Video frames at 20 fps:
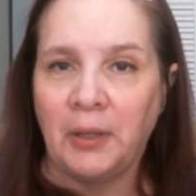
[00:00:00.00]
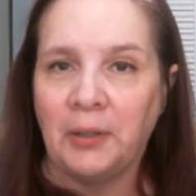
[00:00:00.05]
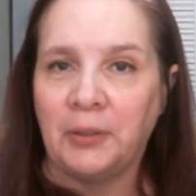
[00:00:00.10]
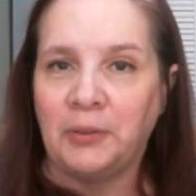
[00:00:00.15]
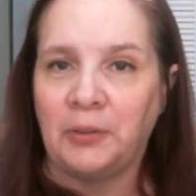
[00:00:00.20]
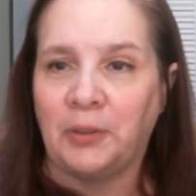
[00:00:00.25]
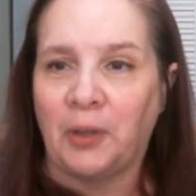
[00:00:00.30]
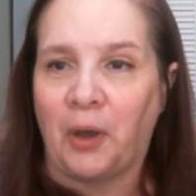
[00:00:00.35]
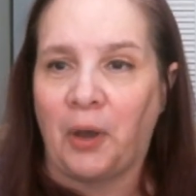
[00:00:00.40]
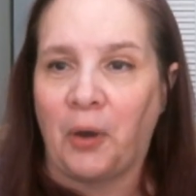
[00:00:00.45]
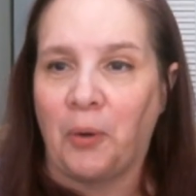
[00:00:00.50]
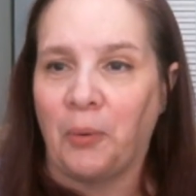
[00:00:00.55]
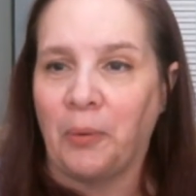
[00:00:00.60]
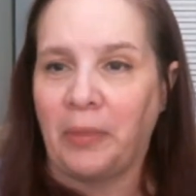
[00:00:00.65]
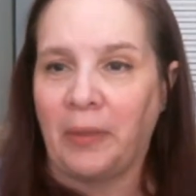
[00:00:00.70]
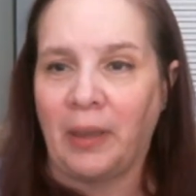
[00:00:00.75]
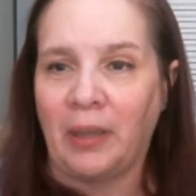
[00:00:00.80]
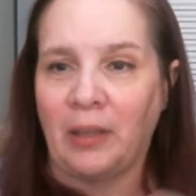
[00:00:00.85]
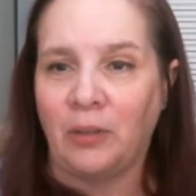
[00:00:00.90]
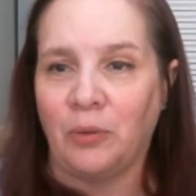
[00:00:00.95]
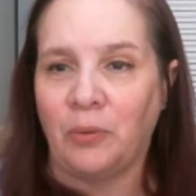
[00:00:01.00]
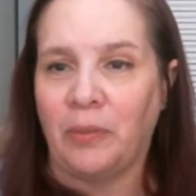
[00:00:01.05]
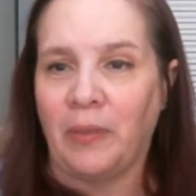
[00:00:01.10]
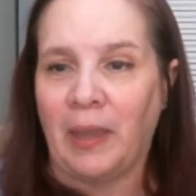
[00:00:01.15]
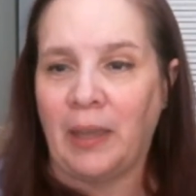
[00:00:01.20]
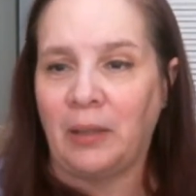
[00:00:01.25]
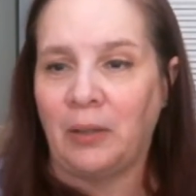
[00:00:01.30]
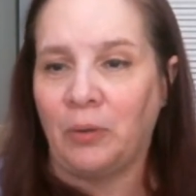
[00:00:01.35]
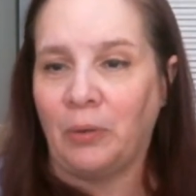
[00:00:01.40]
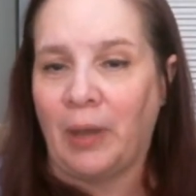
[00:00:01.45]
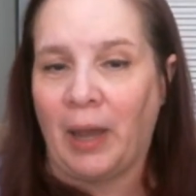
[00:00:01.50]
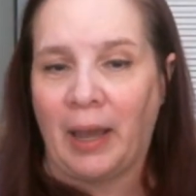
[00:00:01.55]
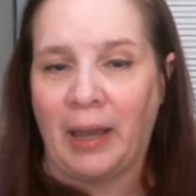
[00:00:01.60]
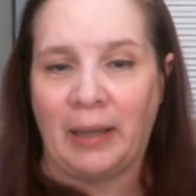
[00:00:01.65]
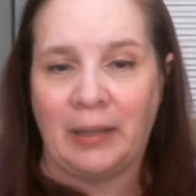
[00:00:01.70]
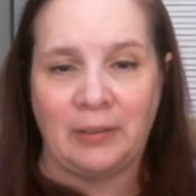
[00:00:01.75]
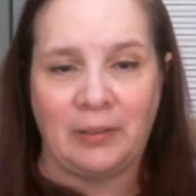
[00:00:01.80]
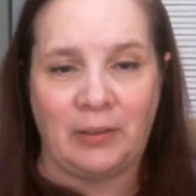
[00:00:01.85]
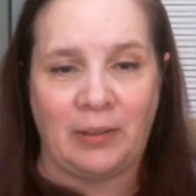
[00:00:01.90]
So thank you. Thank you guys.